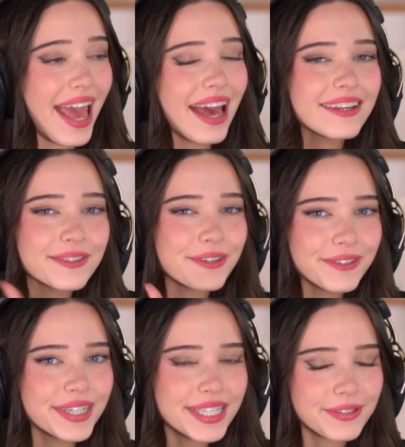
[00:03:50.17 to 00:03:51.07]
I had a dog
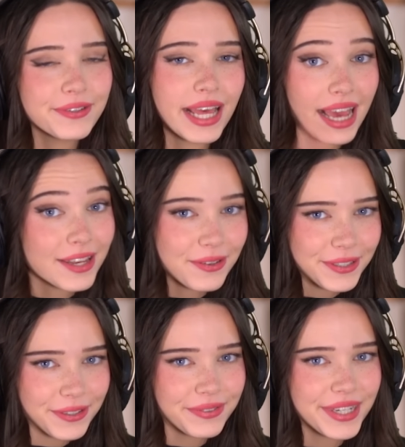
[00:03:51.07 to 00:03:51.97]
once, or like I knew a
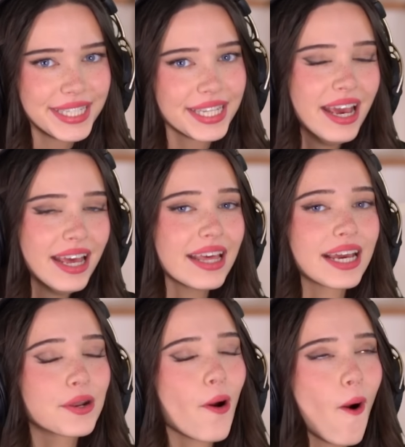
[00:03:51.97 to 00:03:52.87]
dog once,
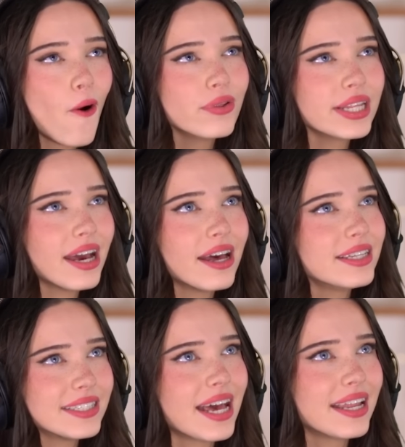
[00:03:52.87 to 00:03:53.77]
that could only
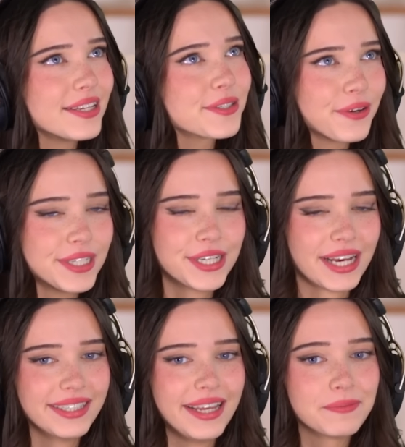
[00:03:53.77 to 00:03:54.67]
understand a Scottish
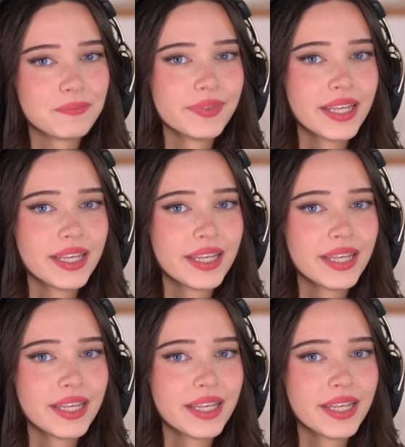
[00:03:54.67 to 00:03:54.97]
accent.